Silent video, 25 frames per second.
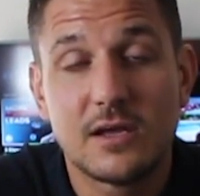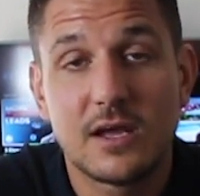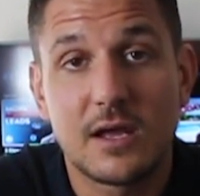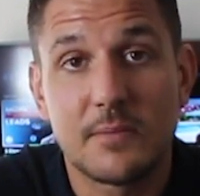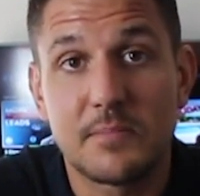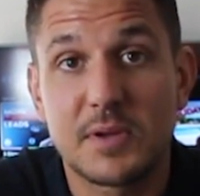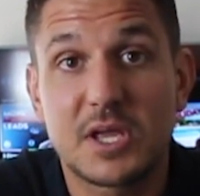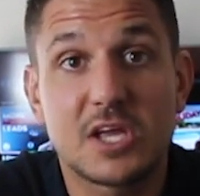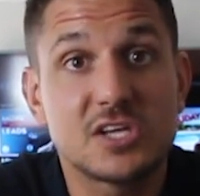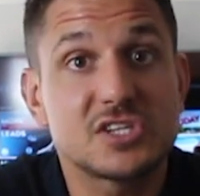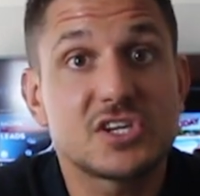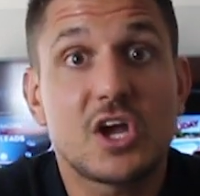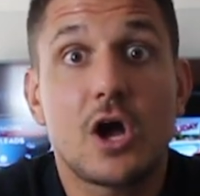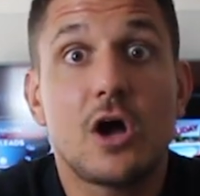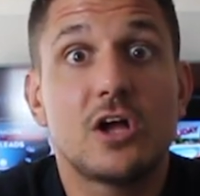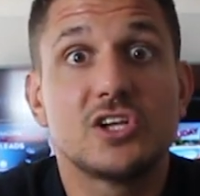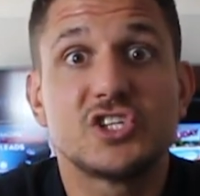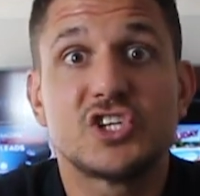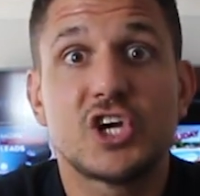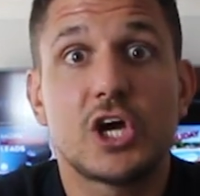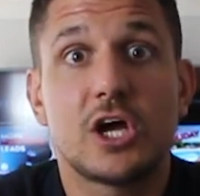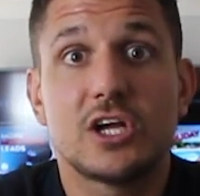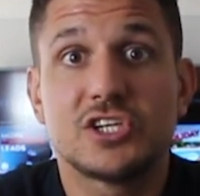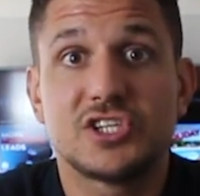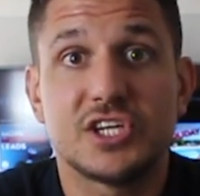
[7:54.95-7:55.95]
and because I
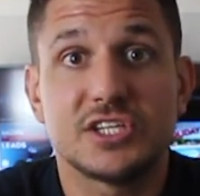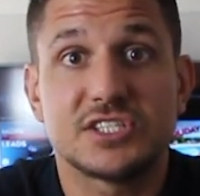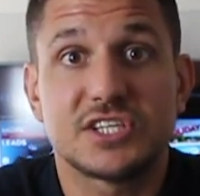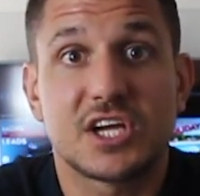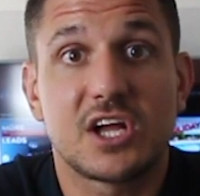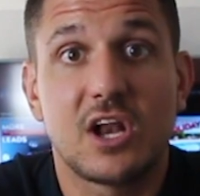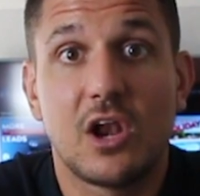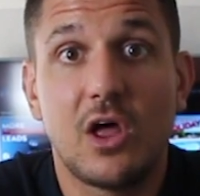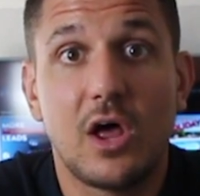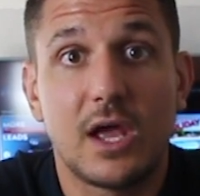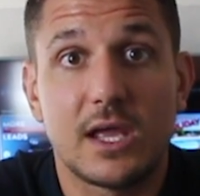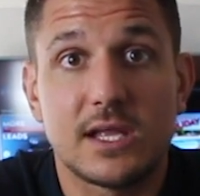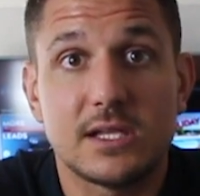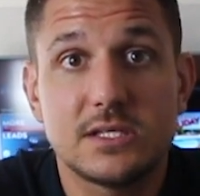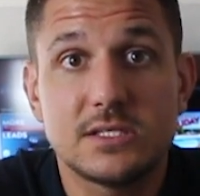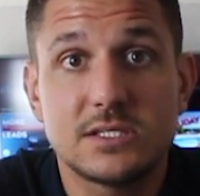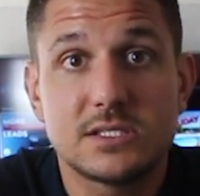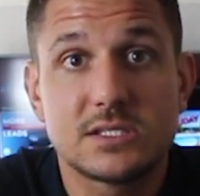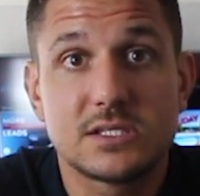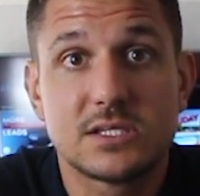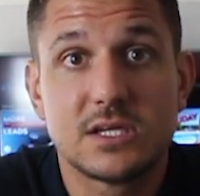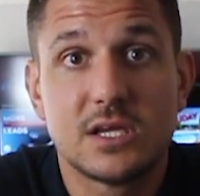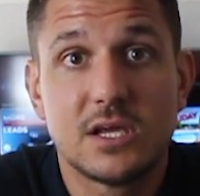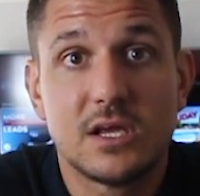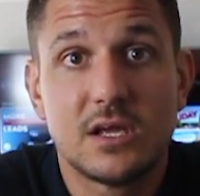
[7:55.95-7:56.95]
can't charge it to
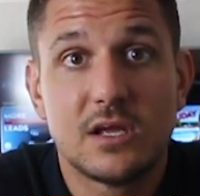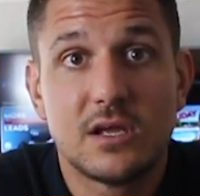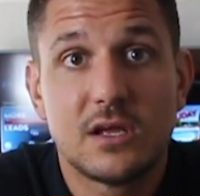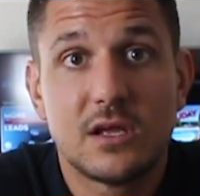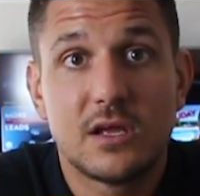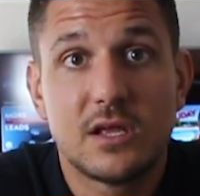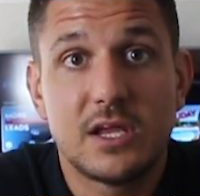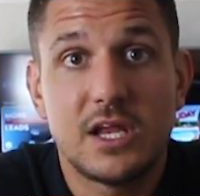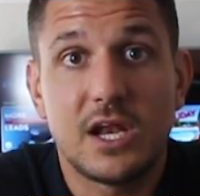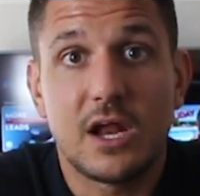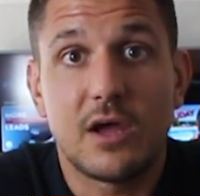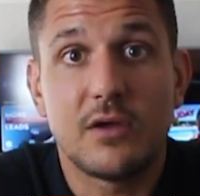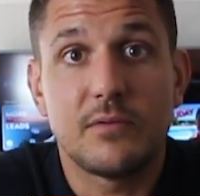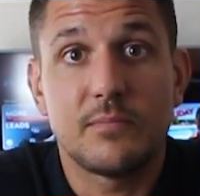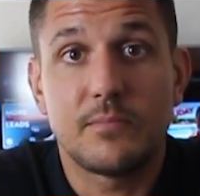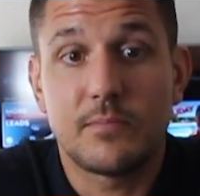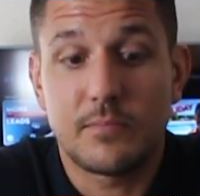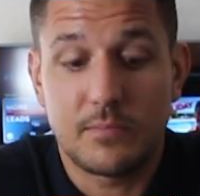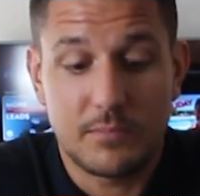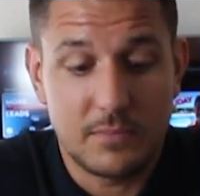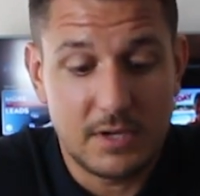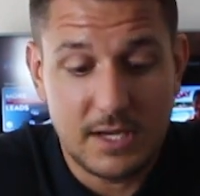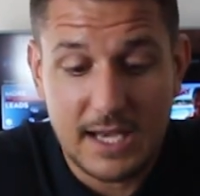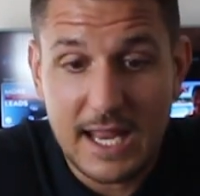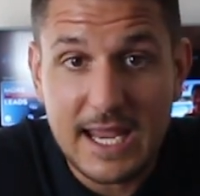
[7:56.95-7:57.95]
clients, you
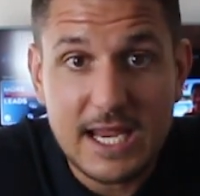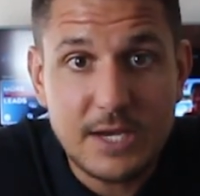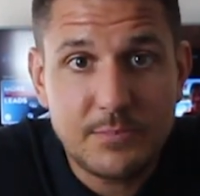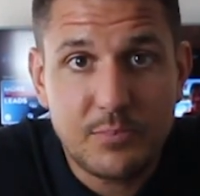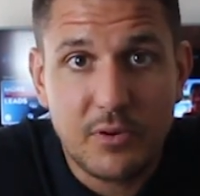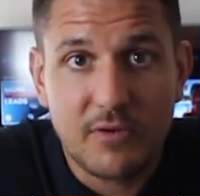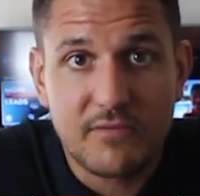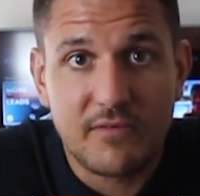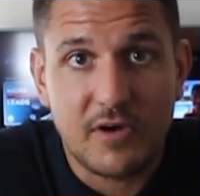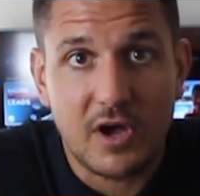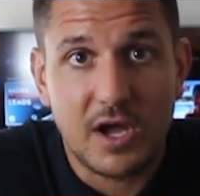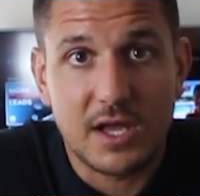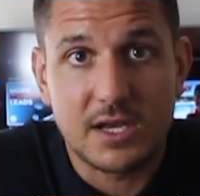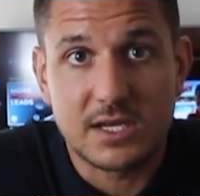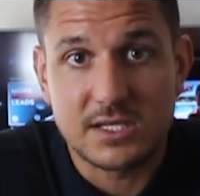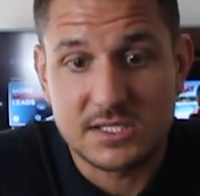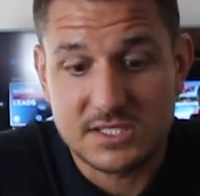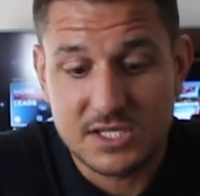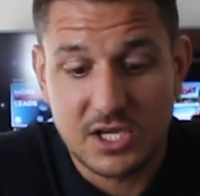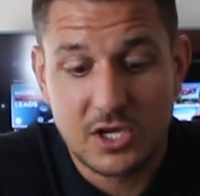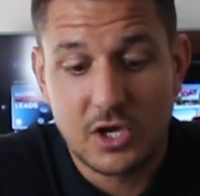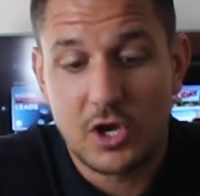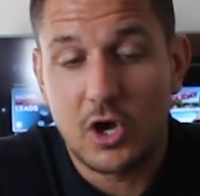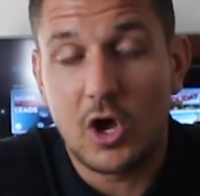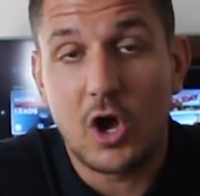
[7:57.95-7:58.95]
know, lead
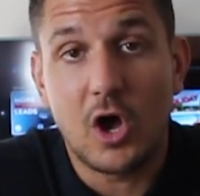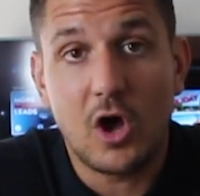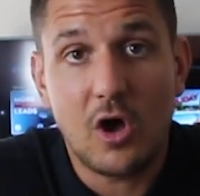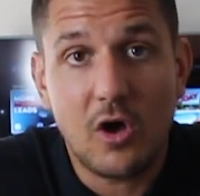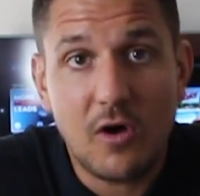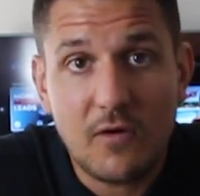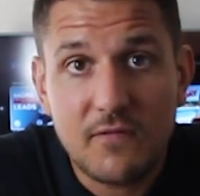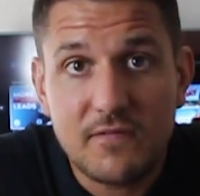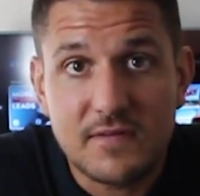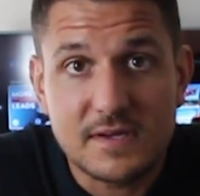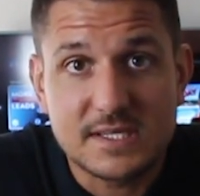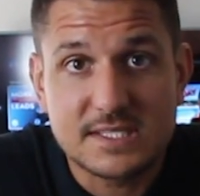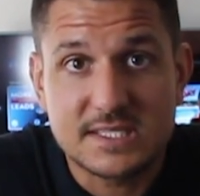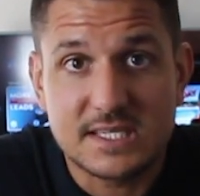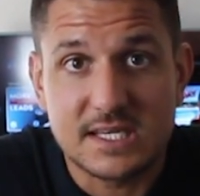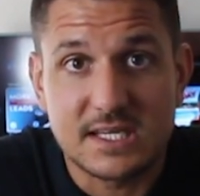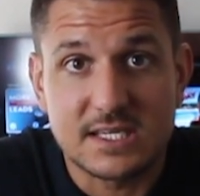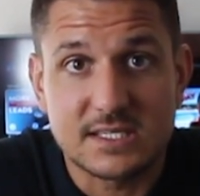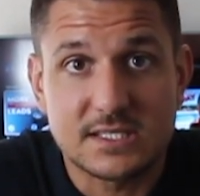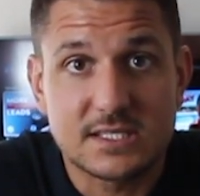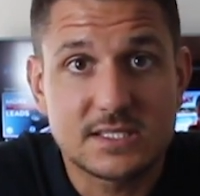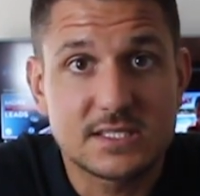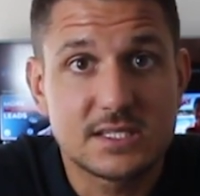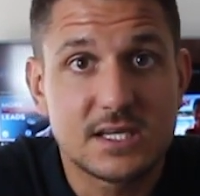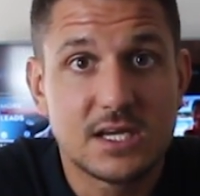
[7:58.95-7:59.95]
providers,
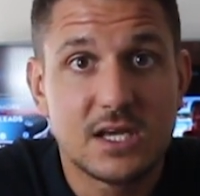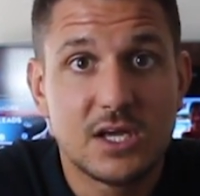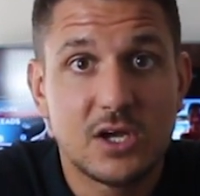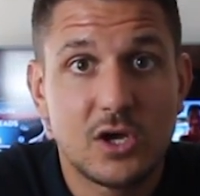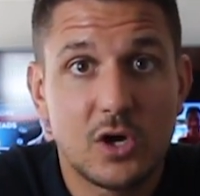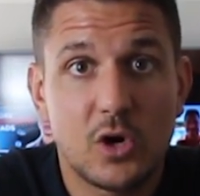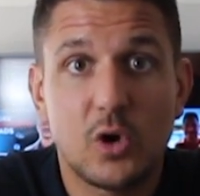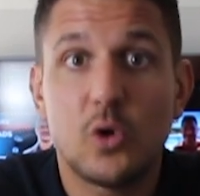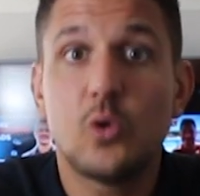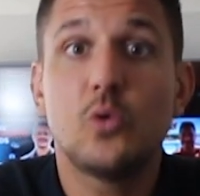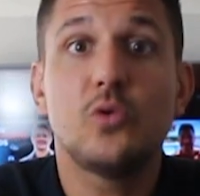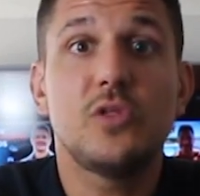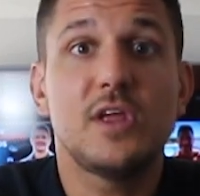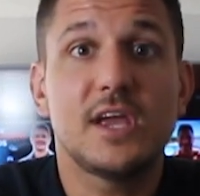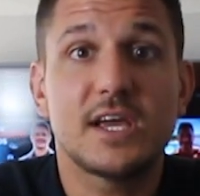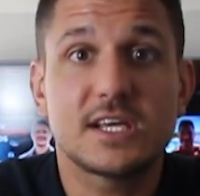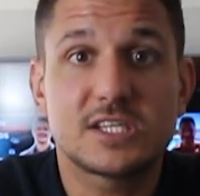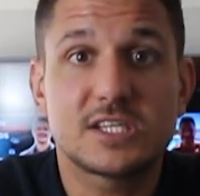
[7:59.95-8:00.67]
offices, all the